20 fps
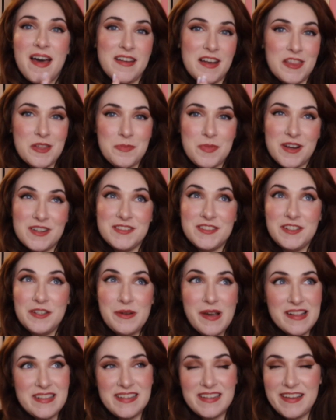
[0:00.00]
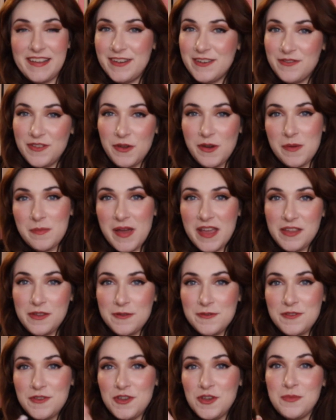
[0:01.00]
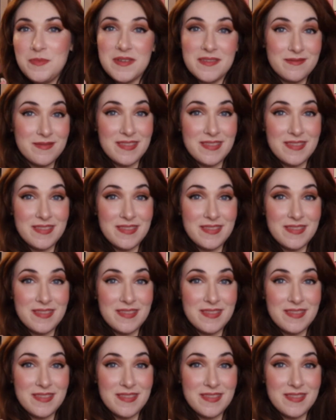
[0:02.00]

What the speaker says: another person who I did interview on my YouTube.